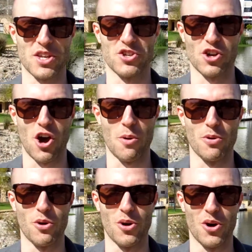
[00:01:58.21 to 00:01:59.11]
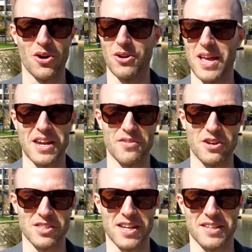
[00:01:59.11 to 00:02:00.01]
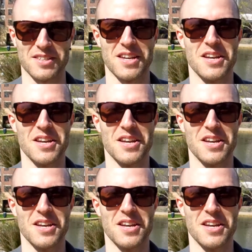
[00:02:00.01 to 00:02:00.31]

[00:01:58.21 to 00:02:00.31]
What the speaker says: your job or any of those things?